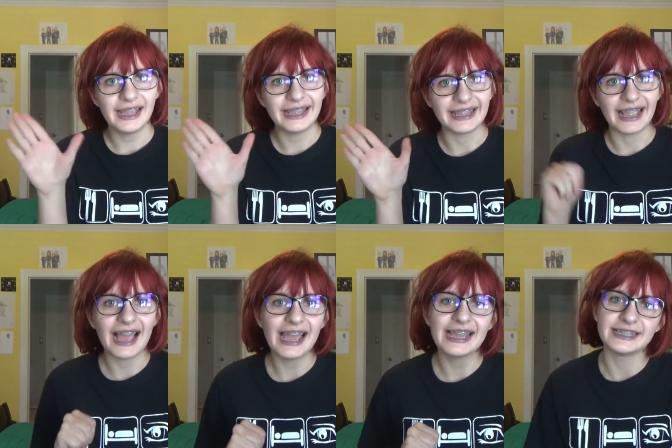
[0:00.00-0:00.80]
Hey
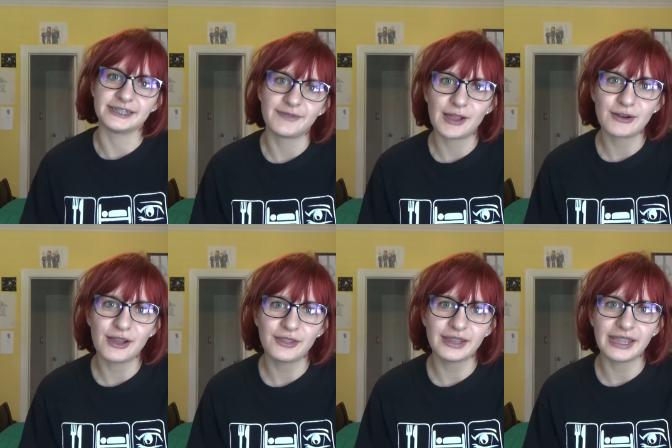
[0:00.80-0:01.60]
guys, it's
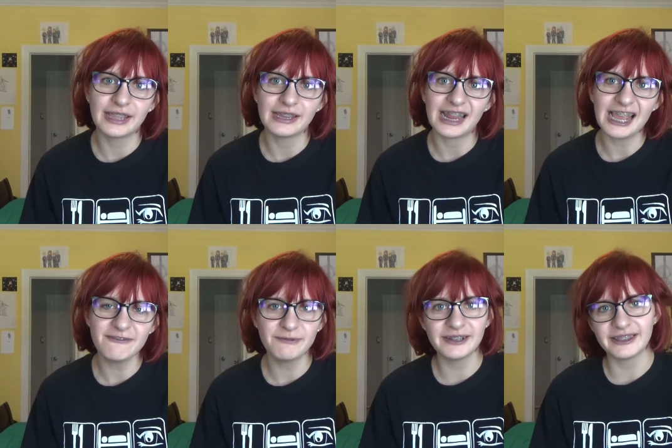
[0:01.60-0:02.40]
Flowergothic, and
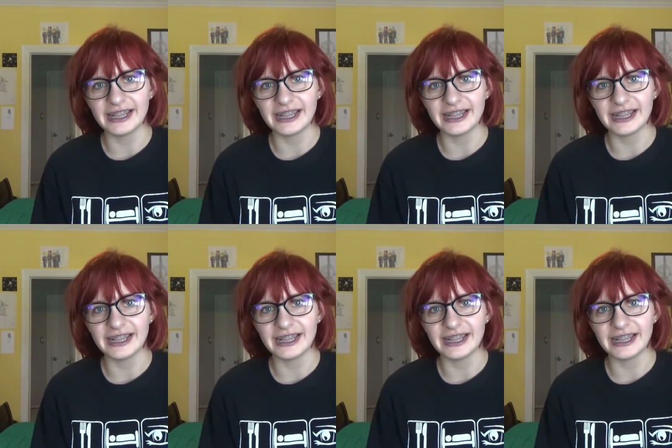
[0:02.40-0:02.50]
I've been